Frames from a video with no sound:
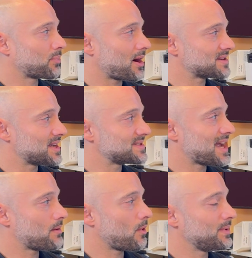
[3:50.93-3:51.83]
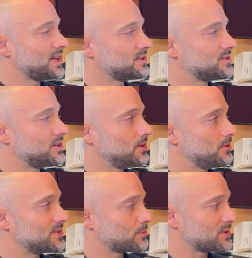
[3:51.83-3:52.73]
process. Now what we need to do
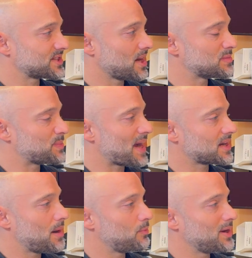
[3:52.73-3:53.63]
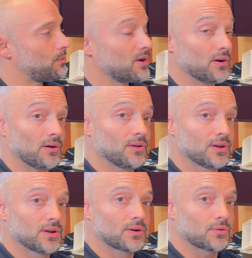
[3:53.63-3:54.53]
is once it comes back up, we will
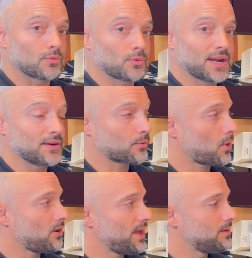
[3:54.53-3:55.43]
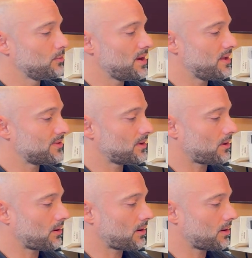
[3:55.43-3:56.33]
re-enroll it with
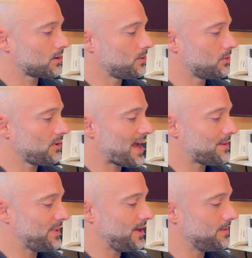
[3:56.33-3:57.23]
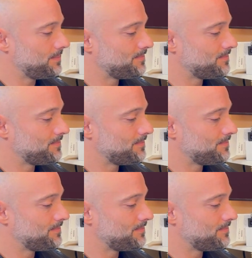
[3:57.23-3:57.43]
our Google admin